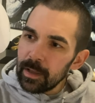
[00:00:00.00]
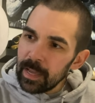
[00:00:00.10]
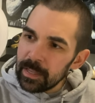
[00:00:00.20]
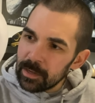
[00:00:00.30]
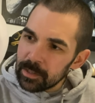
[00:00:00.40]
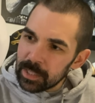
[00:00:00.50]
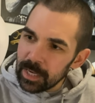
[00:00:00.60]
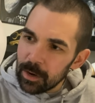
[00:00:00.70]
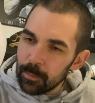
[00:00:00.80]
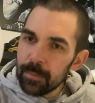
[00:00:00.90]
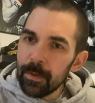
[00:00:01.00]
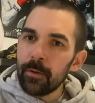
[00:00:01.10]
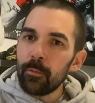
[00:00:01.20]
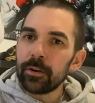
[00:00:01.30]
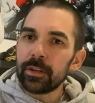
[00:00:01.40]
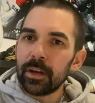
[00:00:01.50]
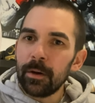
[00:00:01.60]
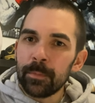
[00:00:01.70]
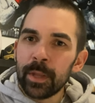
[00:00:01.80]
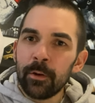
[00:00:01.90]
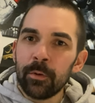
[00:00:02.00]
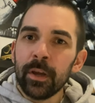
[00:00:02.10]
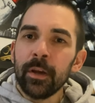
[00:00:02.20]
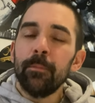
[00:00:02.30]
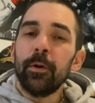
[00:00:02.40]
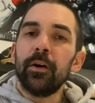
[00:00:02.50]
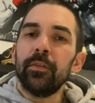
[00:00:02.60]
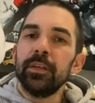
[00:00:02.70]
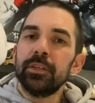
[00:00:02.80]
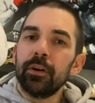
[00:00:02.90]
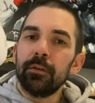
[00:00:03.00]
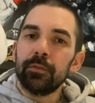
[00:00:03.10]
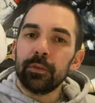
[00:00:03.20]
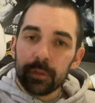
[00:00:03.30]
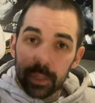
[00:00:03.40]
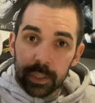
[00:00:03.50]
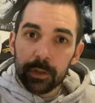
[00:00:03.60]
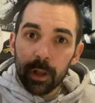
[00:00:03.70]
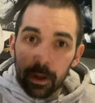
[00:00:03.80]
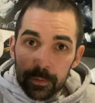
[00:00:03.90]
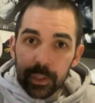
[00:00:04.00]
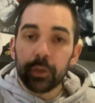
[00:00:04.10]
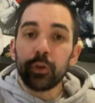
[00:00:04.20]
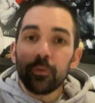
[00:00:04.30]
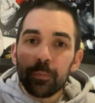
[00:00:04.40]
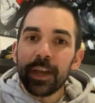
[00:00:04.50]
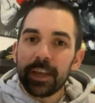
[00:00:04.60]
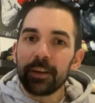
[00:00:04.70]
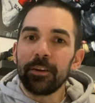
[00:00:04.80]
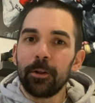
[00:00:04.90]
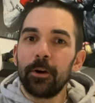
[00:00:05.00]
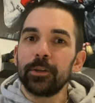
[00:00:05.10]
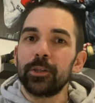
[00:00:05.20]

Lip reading: It does take a wee bit of work to come down, but these gloves do break in a lot.